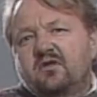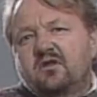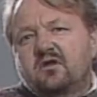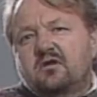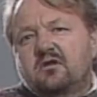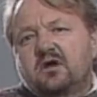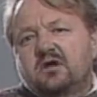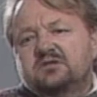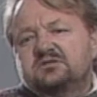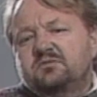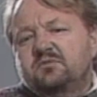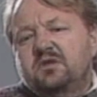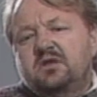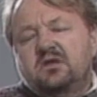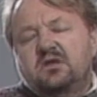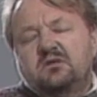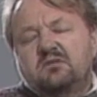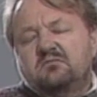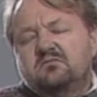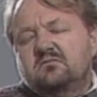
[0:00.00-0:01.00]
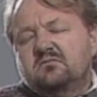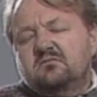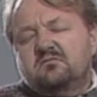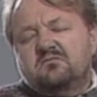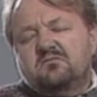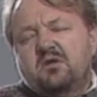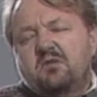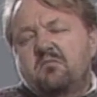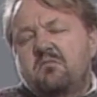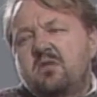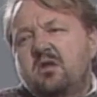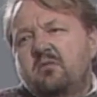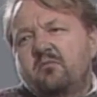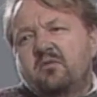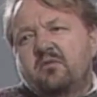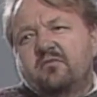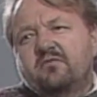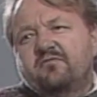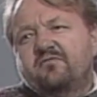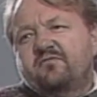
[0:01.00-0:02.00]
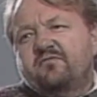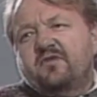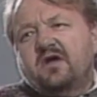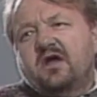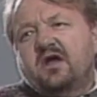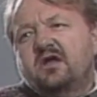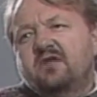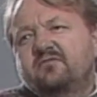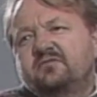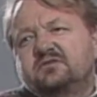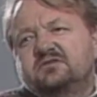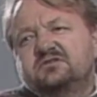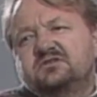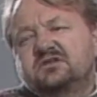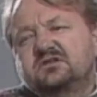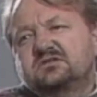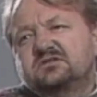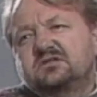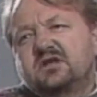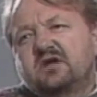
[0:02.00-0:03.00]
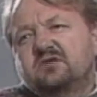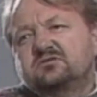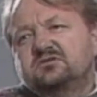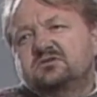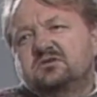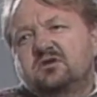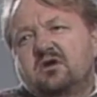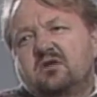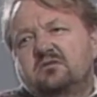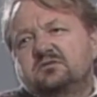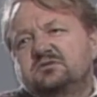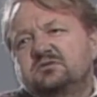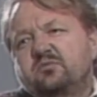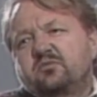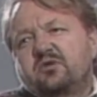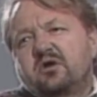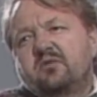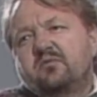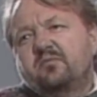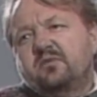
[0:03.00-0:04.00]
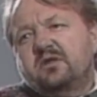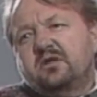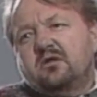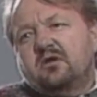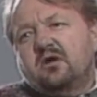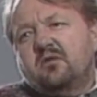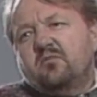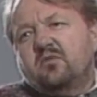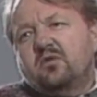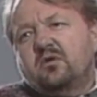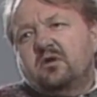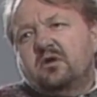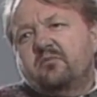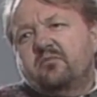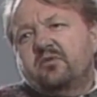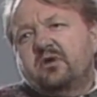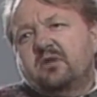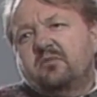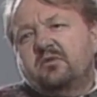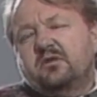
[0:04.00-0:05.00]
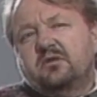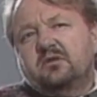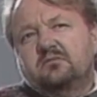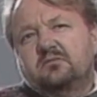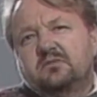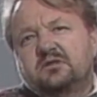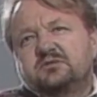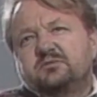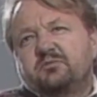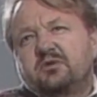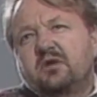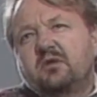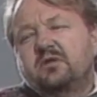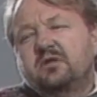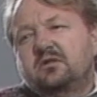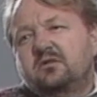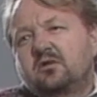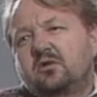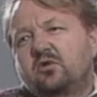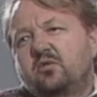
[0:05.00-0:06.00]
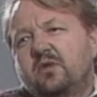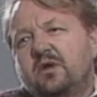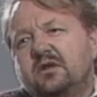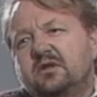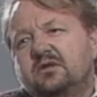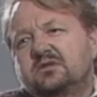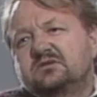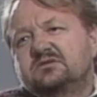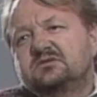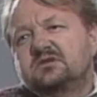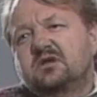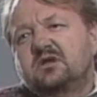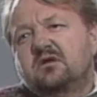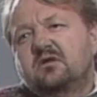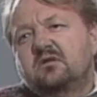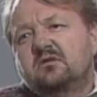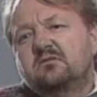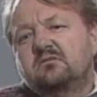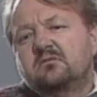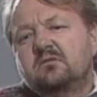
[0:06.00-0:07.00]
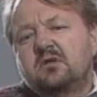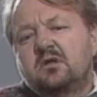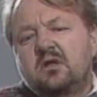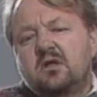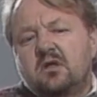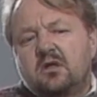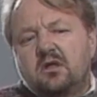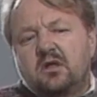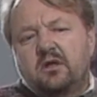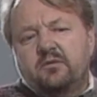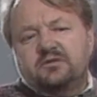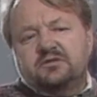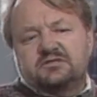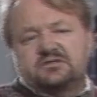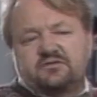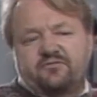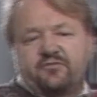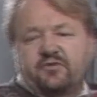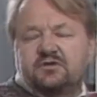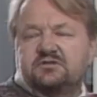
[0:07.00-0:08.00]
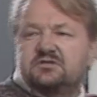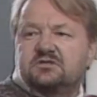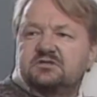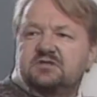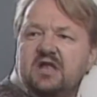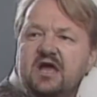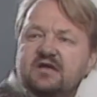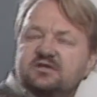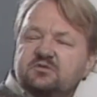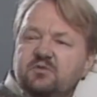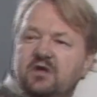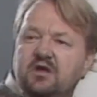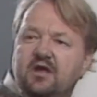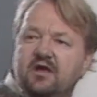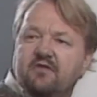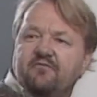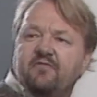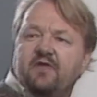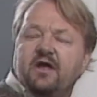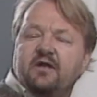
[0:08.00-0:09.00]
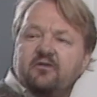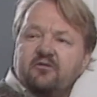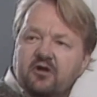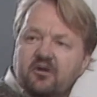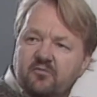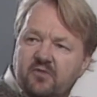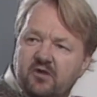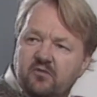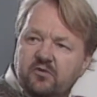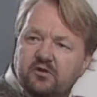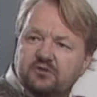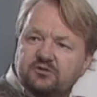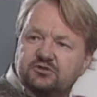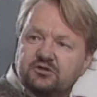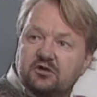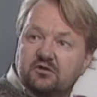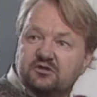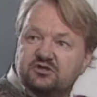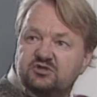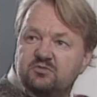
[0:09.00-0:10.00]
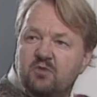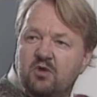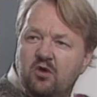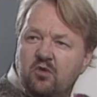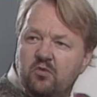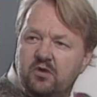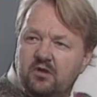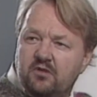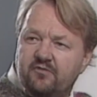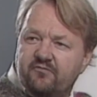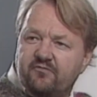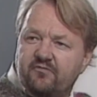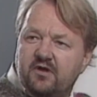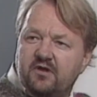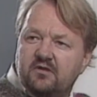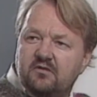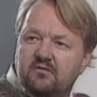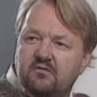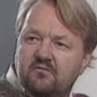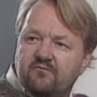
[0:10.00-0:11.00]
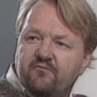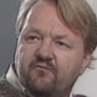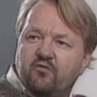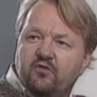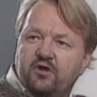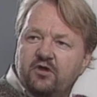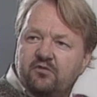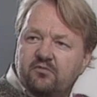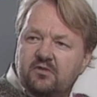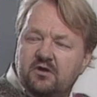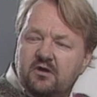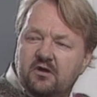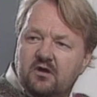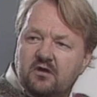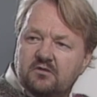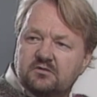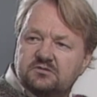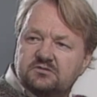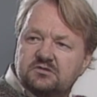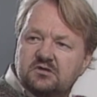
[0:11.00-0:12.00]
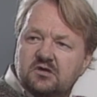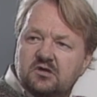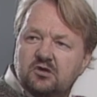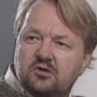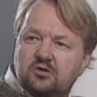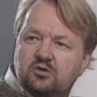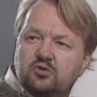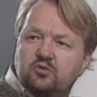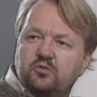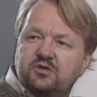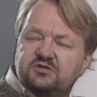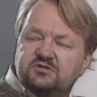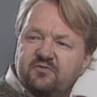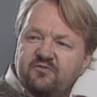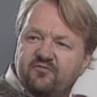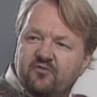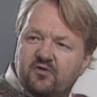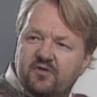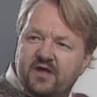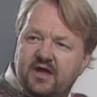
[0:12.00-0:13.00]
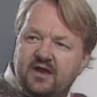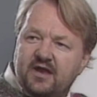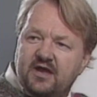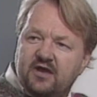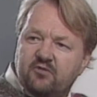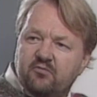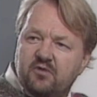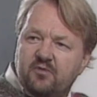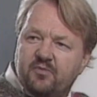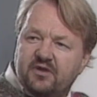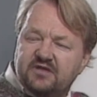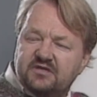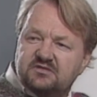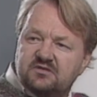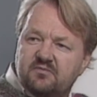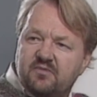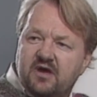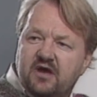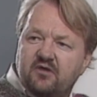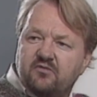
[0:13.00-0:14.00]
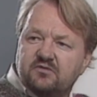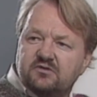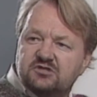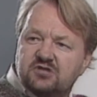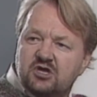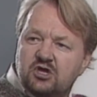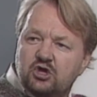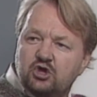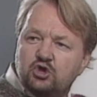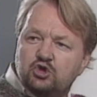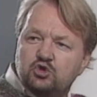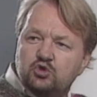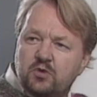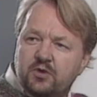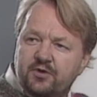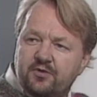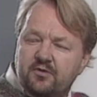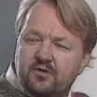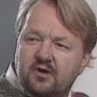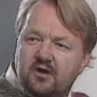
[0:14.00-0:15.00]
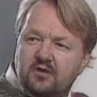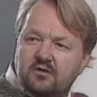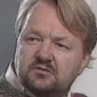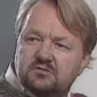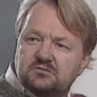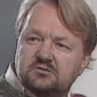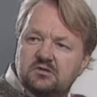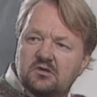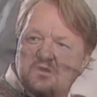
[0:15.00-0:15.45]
it costs me a minimum of $5,000 to $6,000, and probably a lot more. That's probably at the low end of the scale. I mean, just for instance, last week I had a flat tire in my wheelchair. The small wheel in the front, $43. 2 weeks before that, I had to replace the batteries, $200.